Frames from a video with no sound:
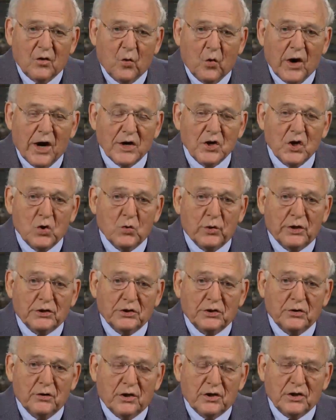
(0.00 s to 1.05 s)
where you
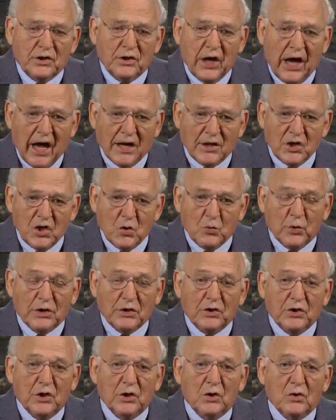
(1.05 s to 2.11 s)
would and you
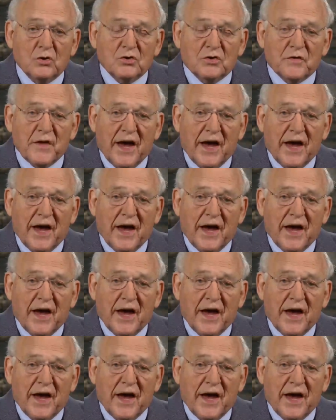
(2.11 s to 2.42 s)
would use